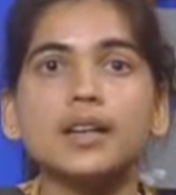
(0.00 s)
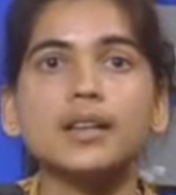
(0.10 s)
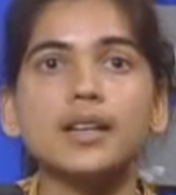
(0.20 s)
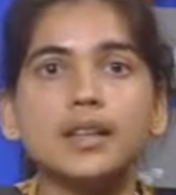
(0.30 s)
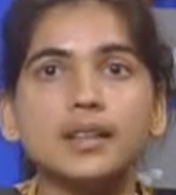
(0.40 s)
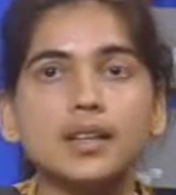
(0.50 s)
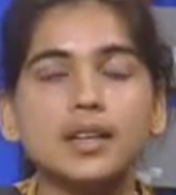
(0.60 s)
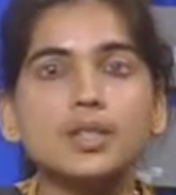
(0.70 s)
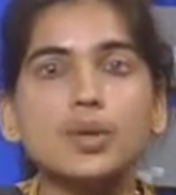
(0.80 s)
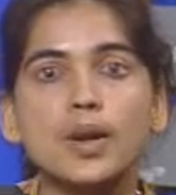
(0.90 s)
Then
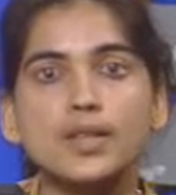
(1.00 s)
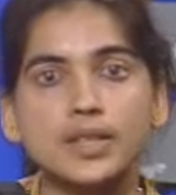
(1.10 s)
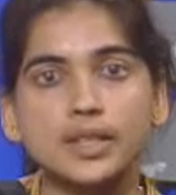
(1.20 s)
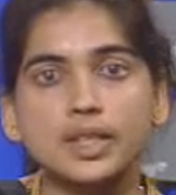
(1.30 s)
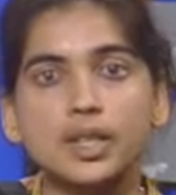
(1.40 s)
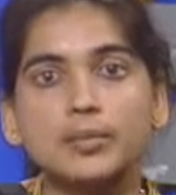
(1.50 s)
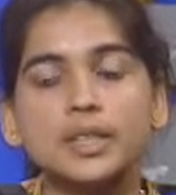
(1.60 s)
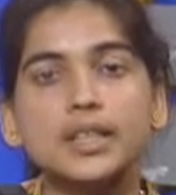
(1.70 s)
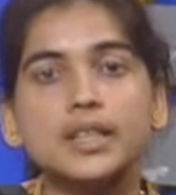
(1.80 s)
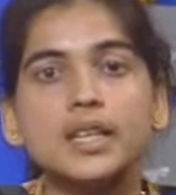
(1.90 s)
the soil structure of
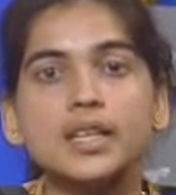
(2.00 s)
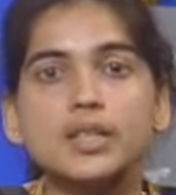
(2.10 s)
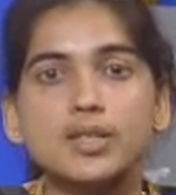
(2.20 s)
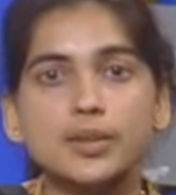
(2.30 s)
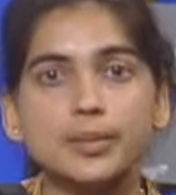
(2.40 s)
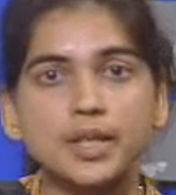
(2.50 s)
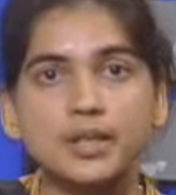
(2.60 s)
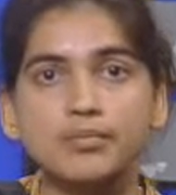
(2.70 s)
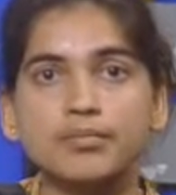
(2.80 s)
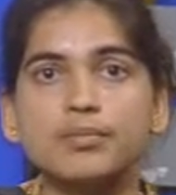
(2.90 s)
that area is to
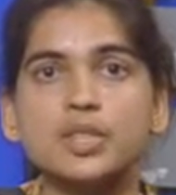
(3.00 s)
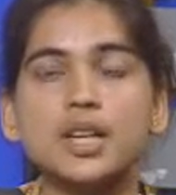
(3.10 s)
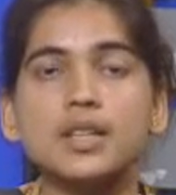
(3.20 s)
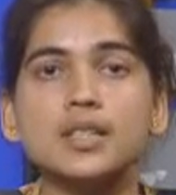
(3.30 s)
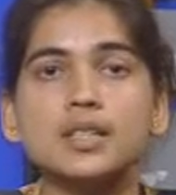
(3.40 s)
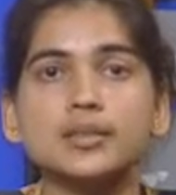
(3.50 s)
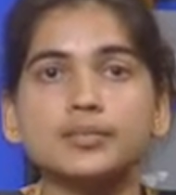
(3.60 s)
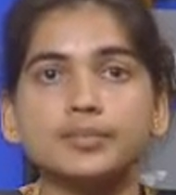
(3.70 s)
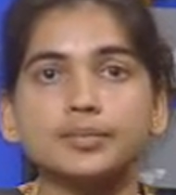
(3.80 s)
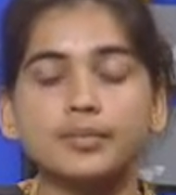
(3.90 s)
be judged,
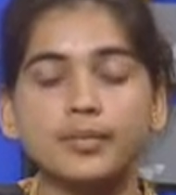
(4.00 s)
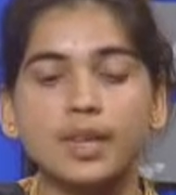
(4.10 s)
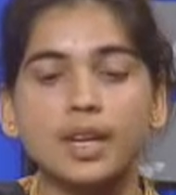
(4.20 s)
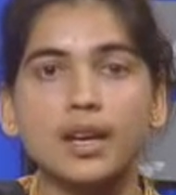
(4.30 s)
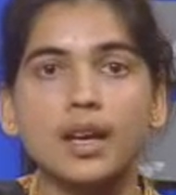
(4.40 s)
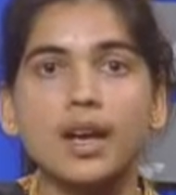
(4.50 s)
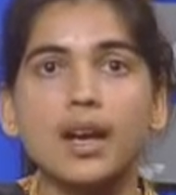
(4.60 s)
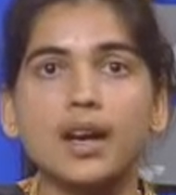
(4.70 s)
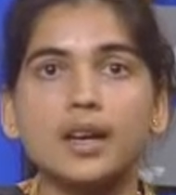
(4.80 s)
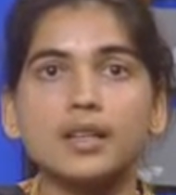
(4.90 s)

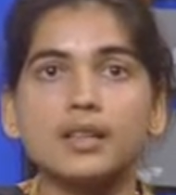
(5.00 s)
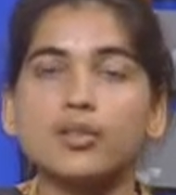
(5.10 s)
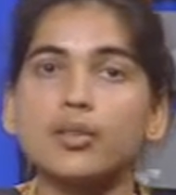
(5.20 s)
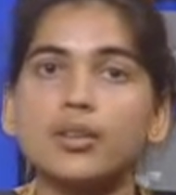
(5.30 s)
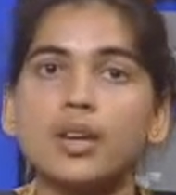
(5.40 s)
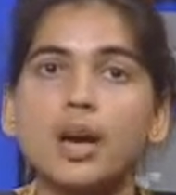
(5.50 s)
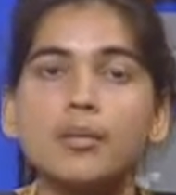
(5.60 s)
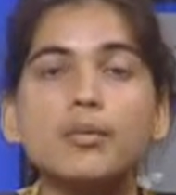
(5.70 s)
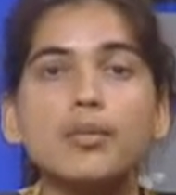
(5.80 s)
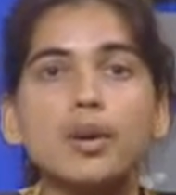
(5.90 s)
and
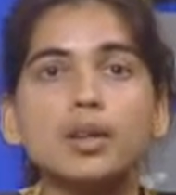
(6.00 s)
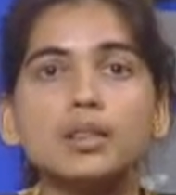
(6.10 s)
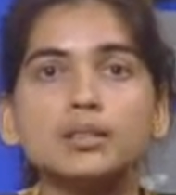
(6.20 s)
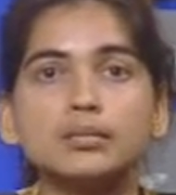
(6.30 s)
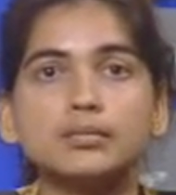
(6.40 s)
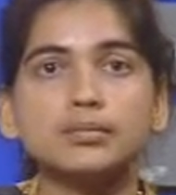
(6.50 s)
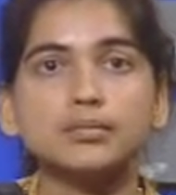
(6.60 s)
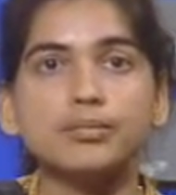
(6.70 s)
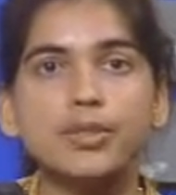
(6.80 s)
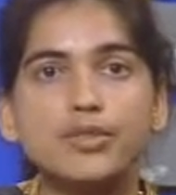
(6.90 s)
above all,
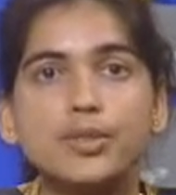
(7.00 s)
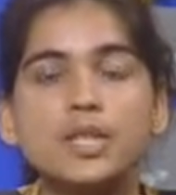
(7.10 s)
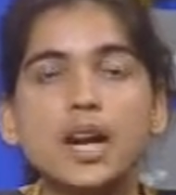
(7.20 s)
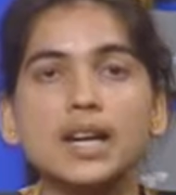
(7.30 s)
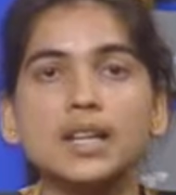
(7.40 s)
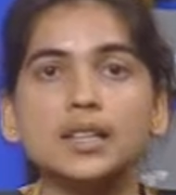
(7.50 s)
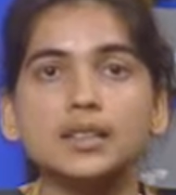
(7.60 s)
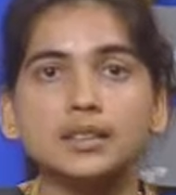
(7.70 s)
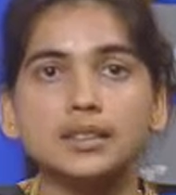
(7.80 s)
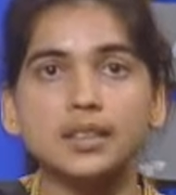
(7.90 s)
before
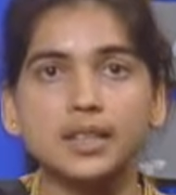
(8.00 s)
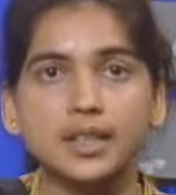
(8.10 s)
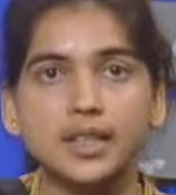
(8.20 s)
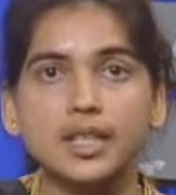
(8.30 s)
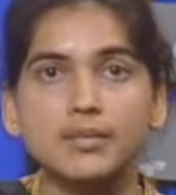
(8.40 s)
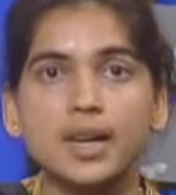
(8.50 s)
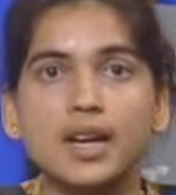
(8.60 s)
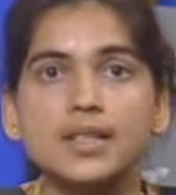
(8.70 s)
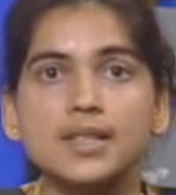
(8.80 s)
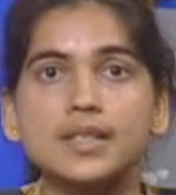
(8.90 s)
starting the
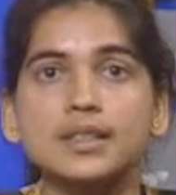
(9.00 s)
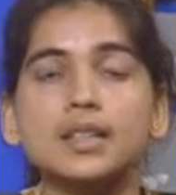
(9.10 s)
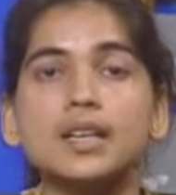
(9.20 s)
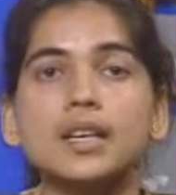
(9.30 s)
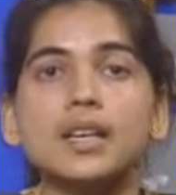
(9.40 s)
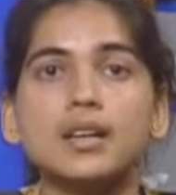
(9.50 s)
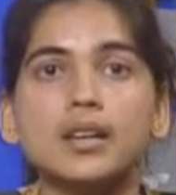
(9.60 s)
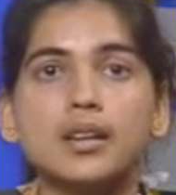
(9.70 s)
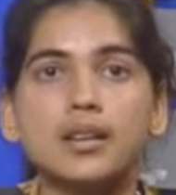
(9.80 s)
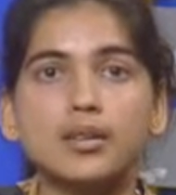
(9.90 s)
enterprise there,
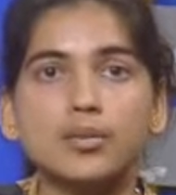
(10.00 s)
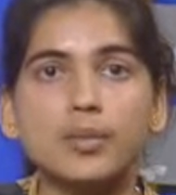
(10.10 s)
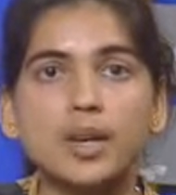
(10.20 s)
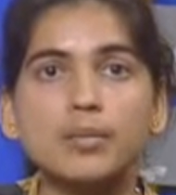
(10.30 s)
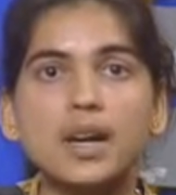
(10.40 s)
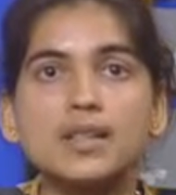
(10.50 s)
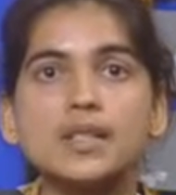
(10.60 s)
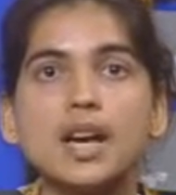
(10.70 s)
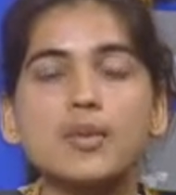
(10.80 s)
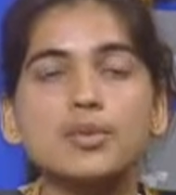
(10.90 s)
one
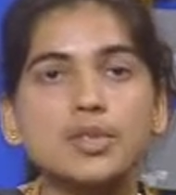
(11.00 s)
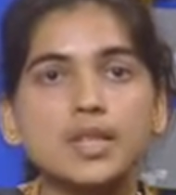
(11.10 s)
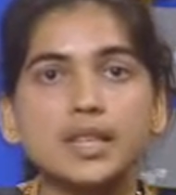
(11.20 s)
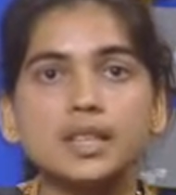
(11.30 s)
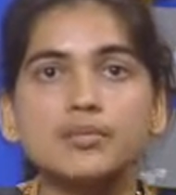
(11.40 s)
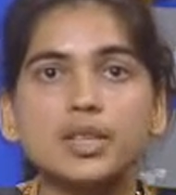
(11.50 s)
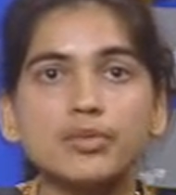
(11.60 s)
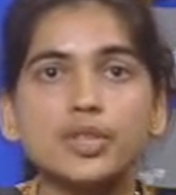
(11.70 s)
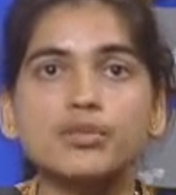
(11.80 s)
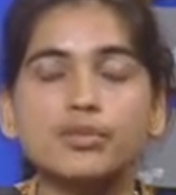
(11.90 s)
must have to take the
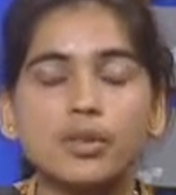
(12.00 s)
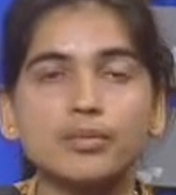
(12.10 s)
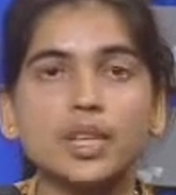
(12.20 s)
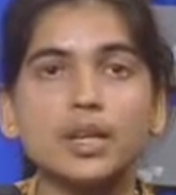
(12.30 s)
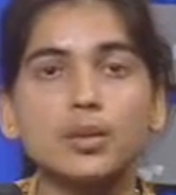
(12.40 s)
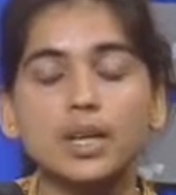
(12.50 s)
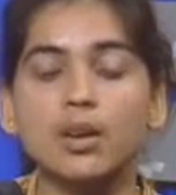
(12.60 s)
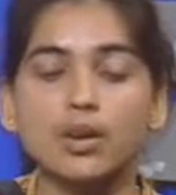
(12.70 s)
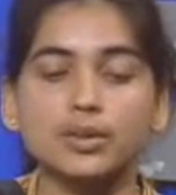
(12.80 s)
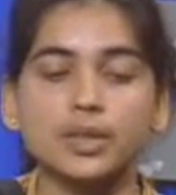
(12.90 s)
permission from the local
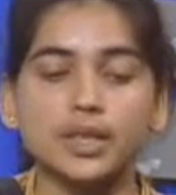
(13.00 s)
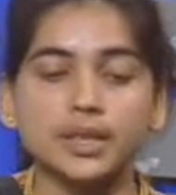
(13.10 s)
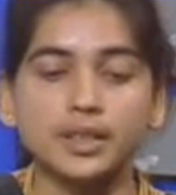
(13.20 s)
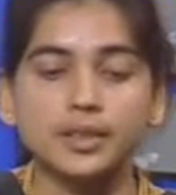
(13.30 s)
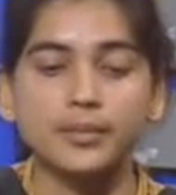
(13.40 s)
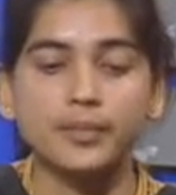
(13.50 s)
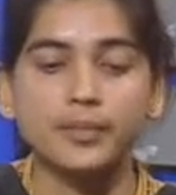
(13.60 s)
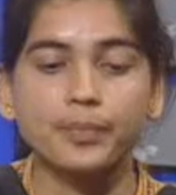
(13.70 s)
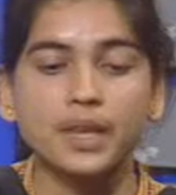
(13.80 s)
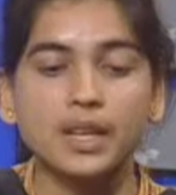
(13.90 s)
authority.
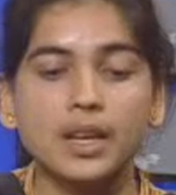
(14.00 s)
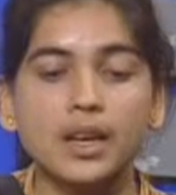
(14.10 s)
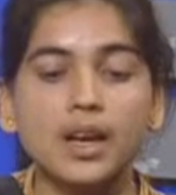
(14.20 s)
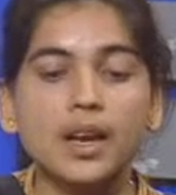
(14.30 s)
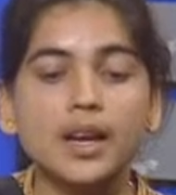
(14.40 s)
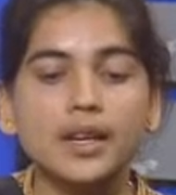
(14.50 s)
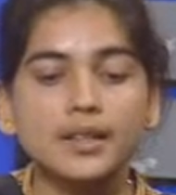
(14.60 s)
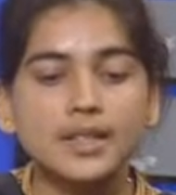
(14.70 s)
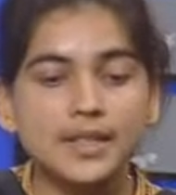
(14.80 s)
In the